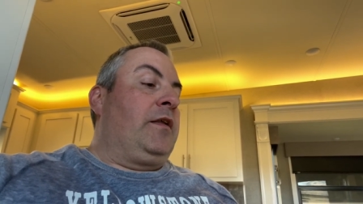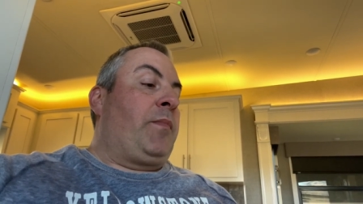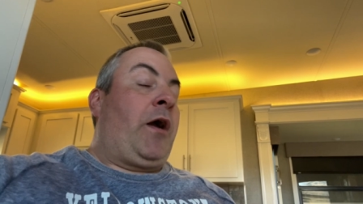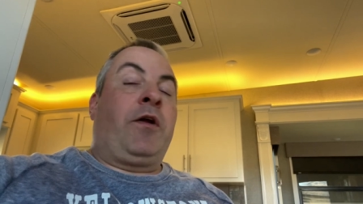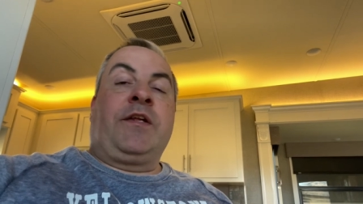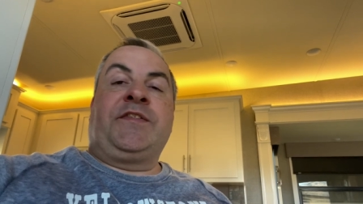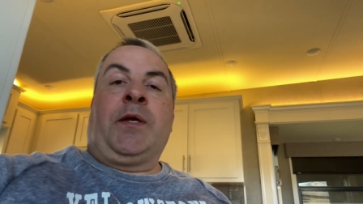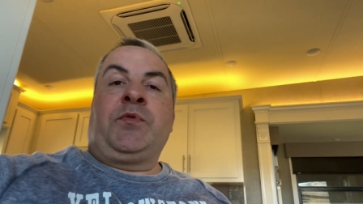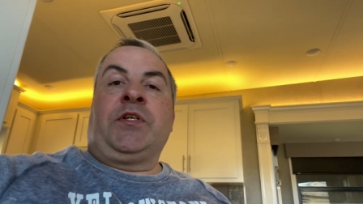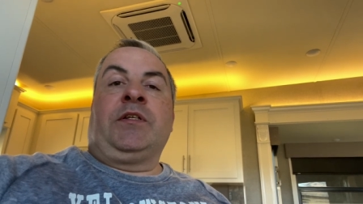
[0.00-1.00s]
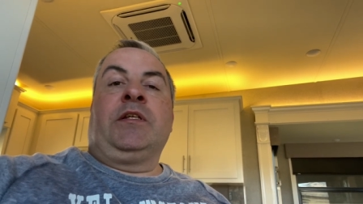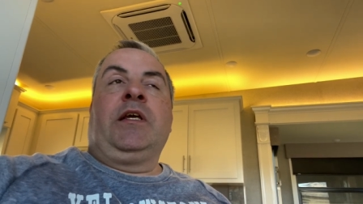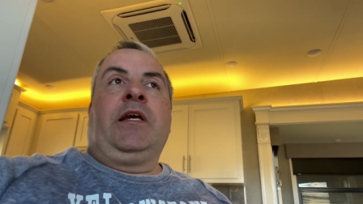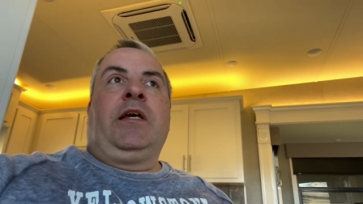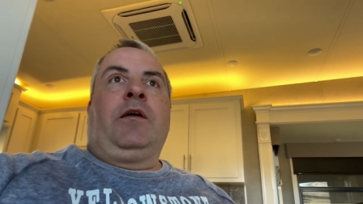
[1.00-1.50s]
power consumption,
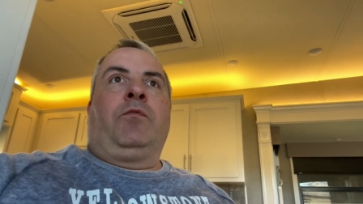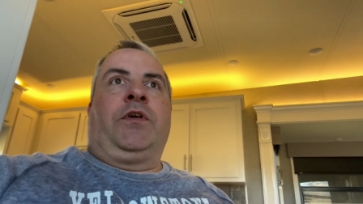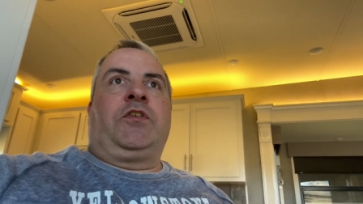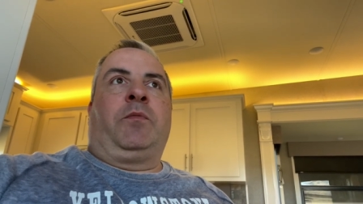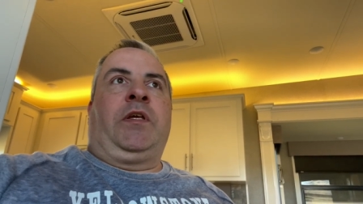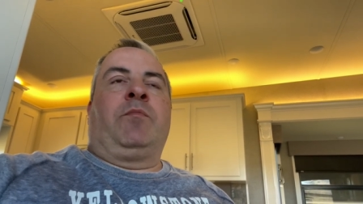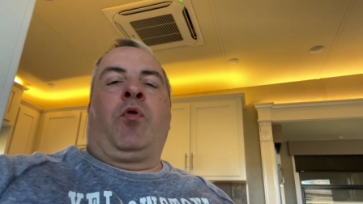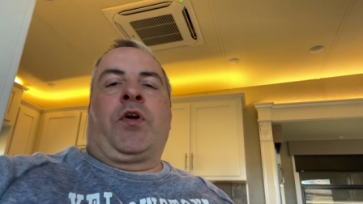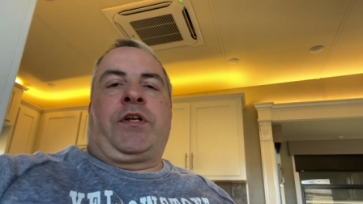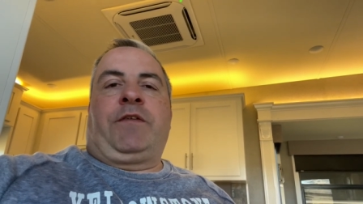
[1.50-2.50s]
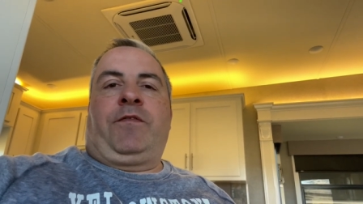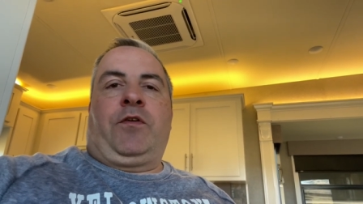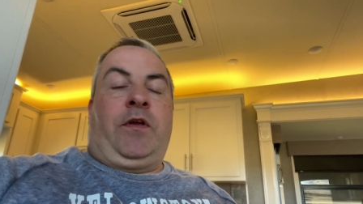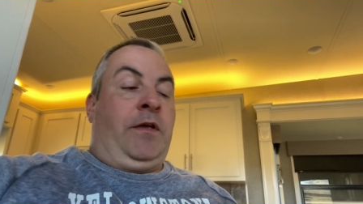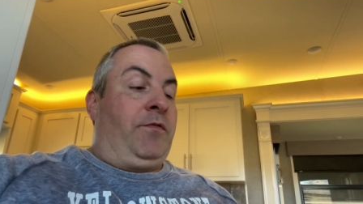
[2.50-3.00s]
which will be important if
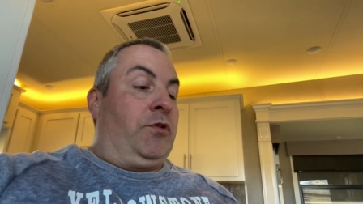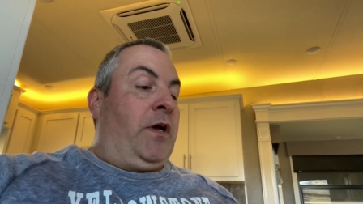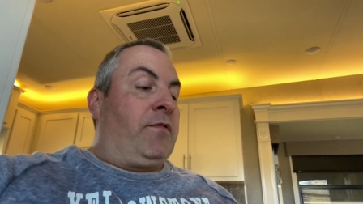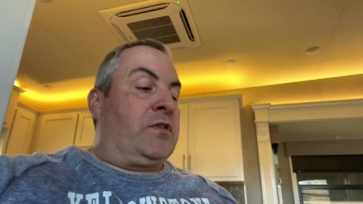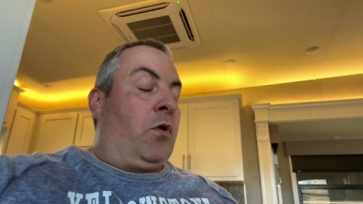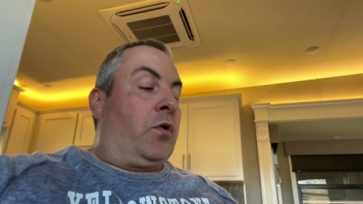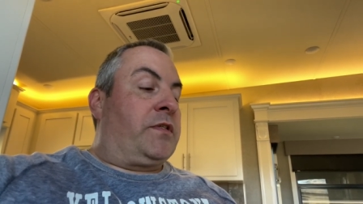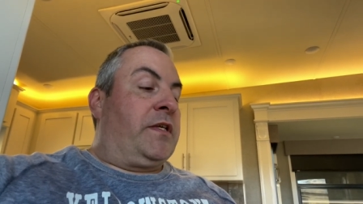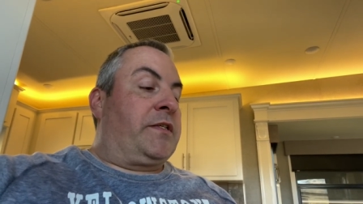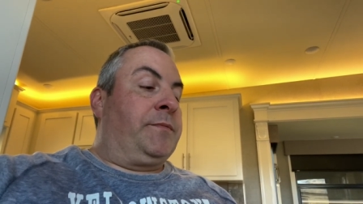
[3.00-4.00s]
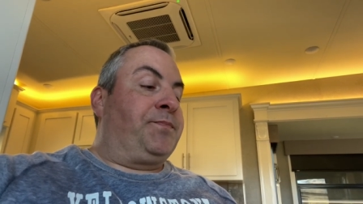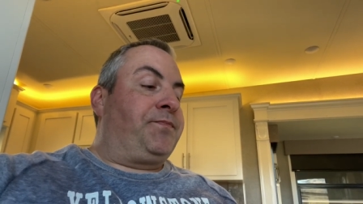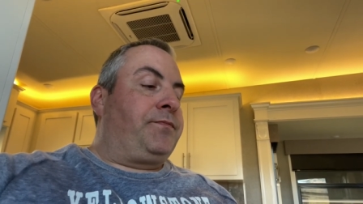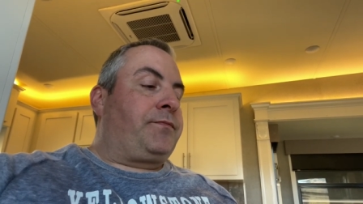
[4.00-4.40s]
you if you do have a solar system.